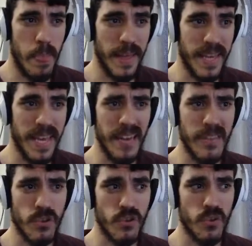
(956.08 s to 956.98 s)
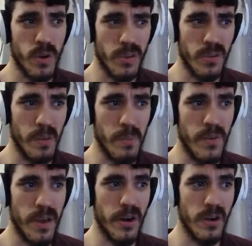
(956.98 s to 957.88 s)
Getting the trucks up
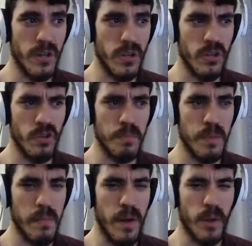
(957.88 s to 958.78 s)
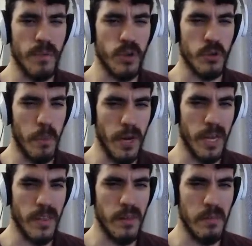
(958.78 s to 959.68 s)
there could just be a matter of
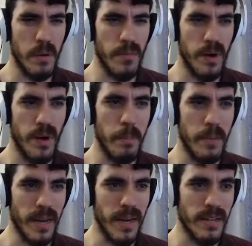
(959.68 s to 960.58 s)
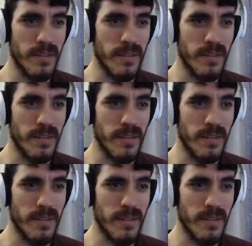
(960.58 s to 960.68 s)
spawning them up there, but I